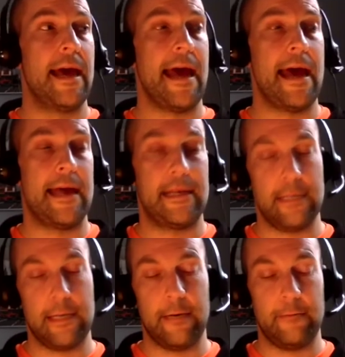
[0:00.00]

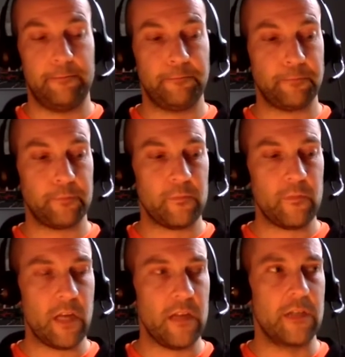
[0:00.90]
And
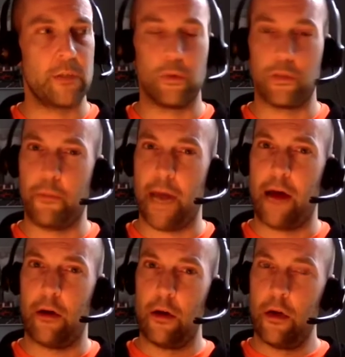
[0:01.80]
they talked
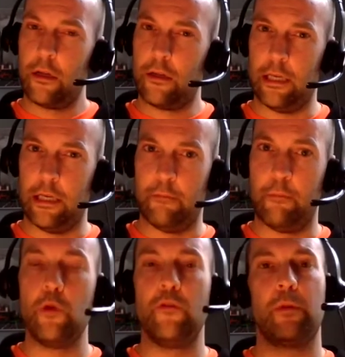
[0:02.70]
about the
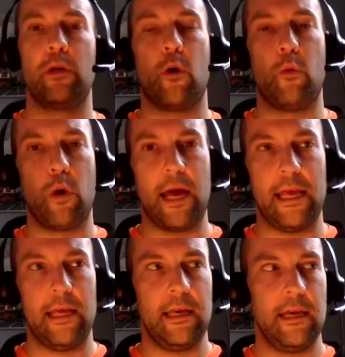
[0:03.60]
movement
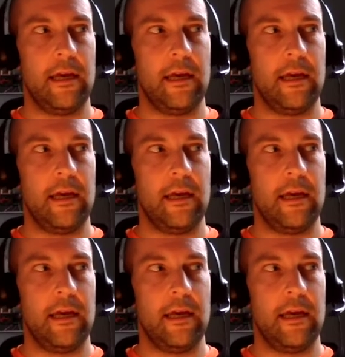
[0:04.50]
away